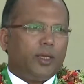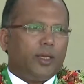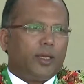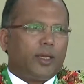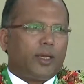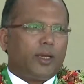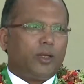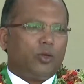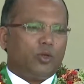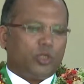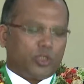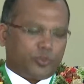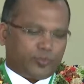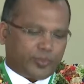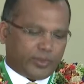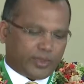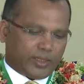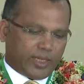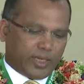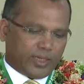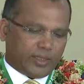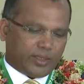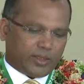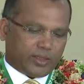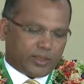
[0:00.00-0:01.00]
and
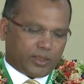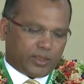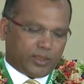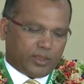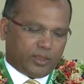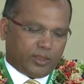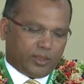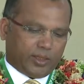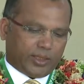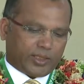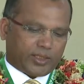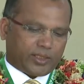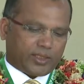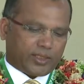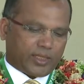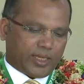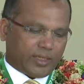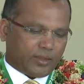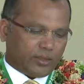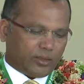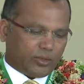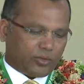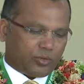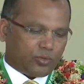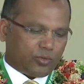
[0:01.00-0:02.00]
hospitality
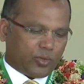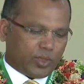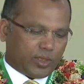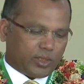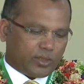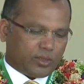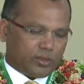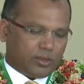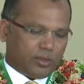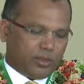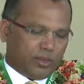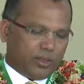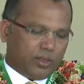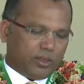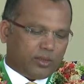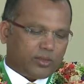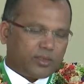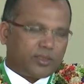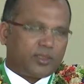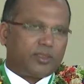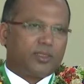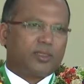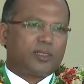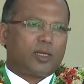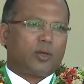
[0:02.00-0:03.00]
extended to us
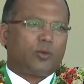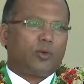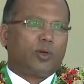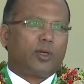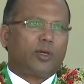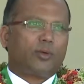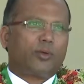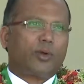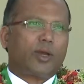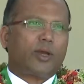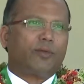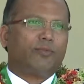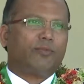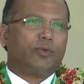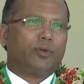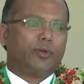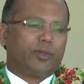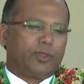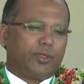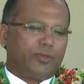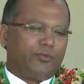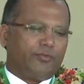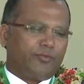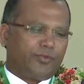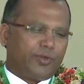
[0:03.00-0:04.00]
since our arrival
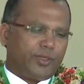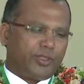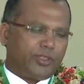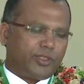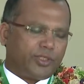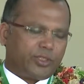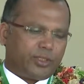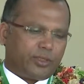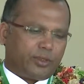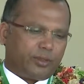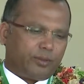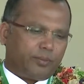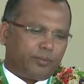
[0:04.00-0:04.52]
in Fiji.